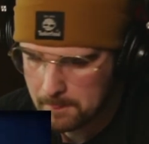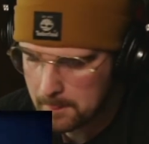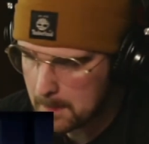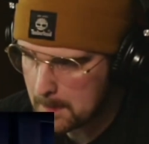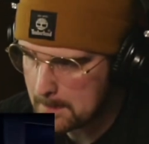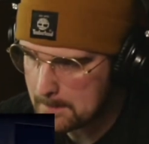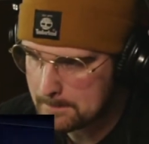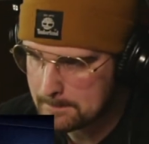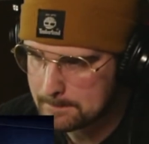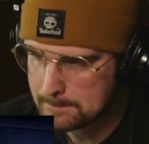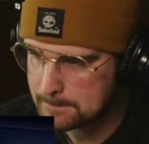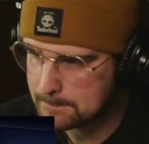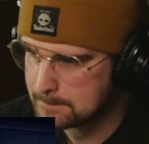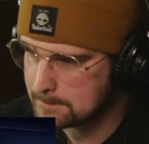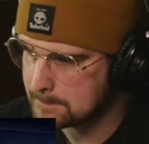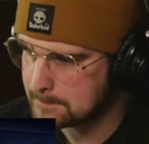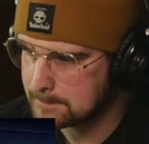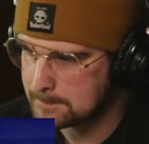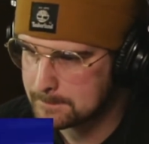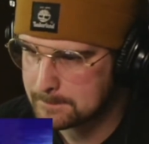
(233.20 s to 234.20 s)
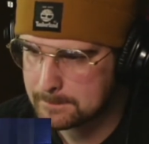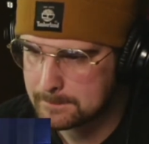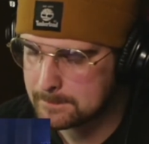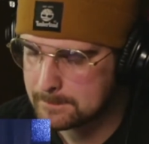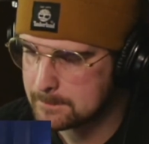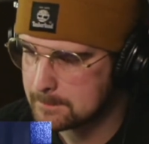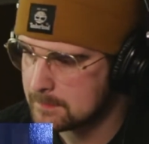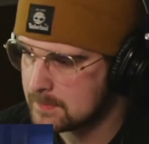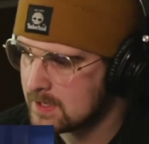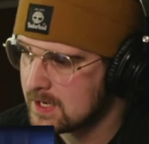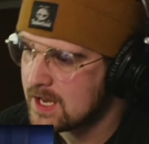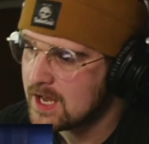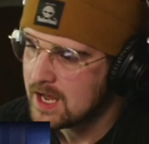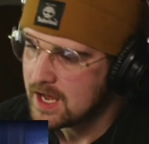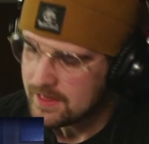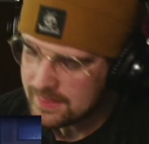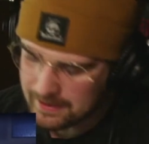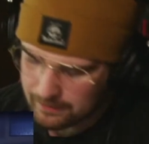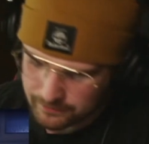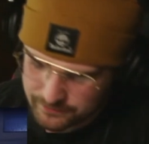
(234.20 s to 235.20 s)
Don't know where I've been.
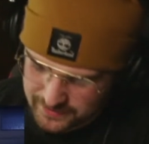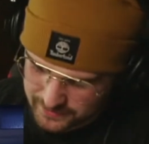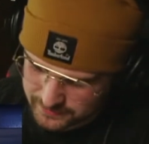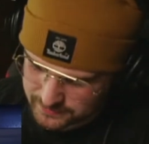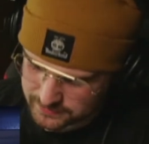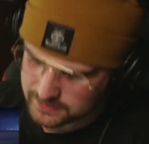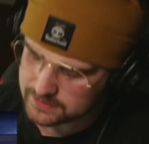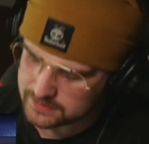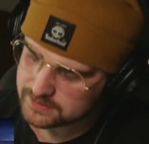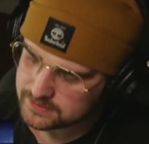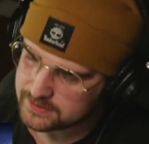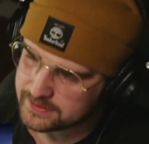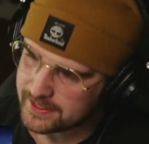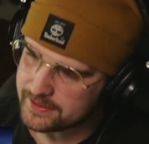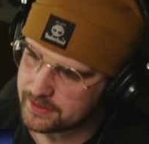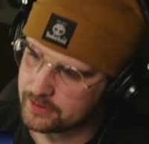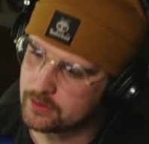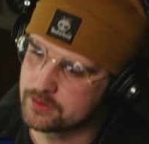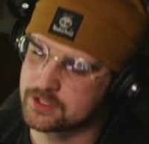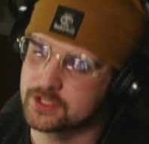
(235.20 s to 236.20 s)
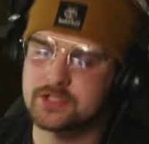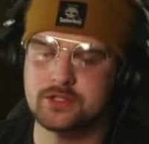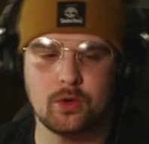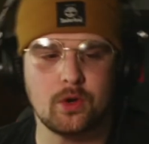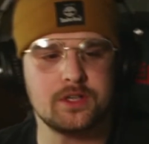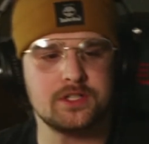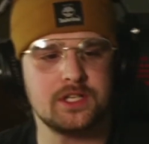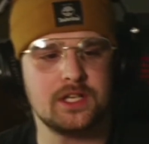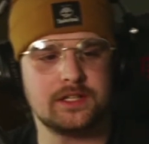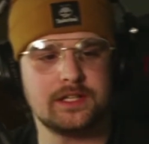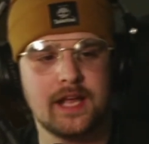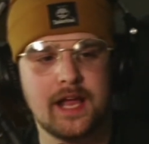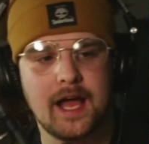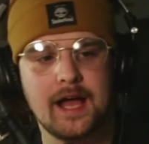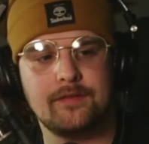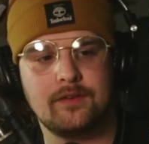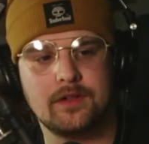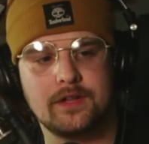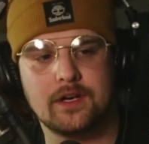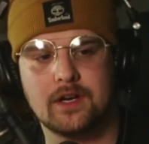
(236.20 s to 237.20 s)
That little distortion that they
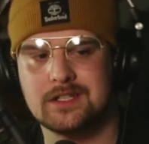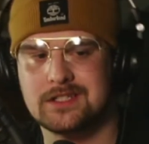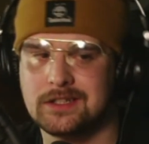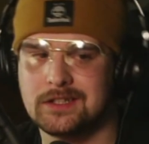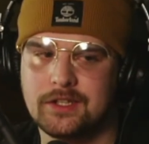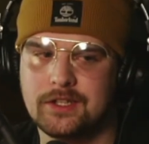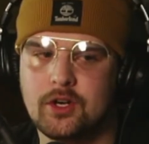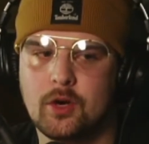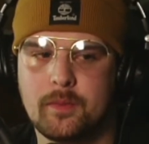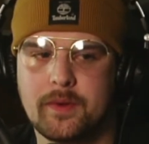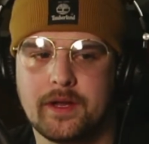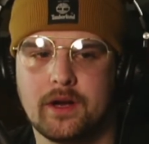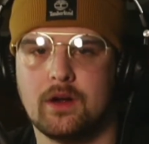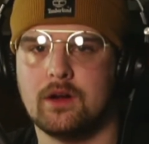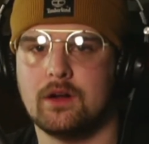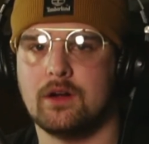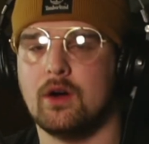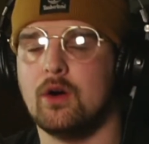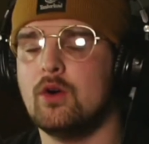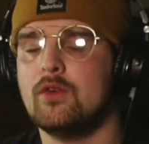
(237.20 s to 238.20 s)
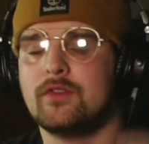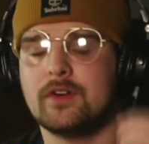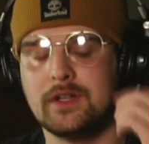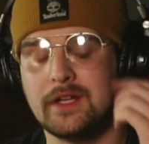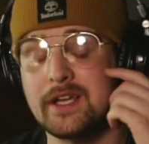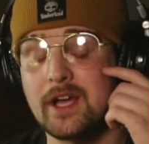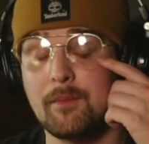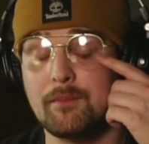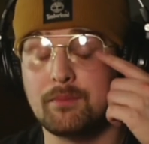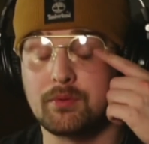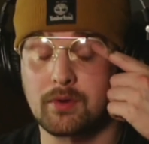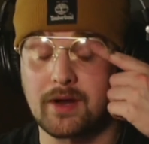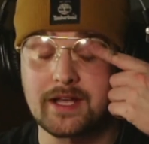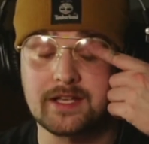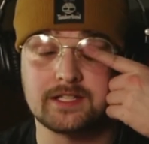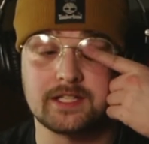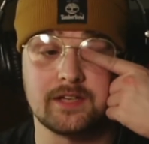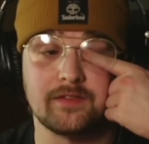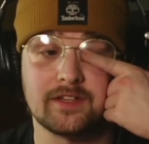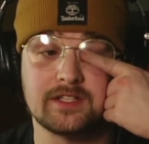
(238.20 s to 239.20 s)
have on there is a little bit overly abrasive.